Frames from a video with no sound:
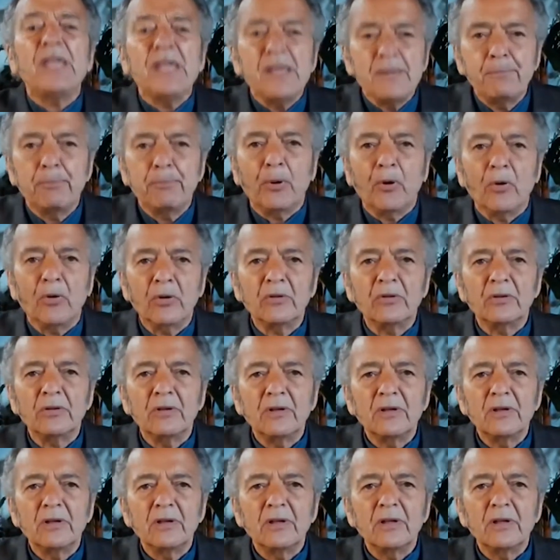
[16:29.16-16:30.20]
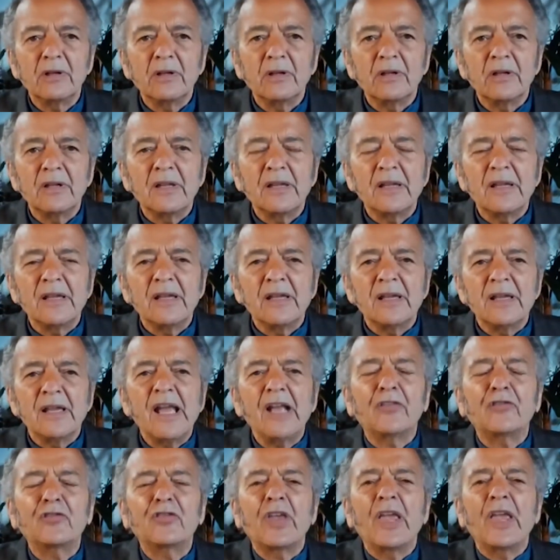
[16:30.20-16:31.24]
people.
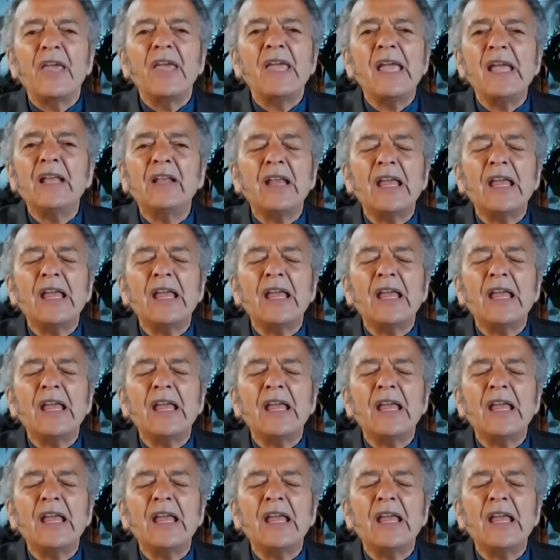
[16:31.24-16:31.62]
This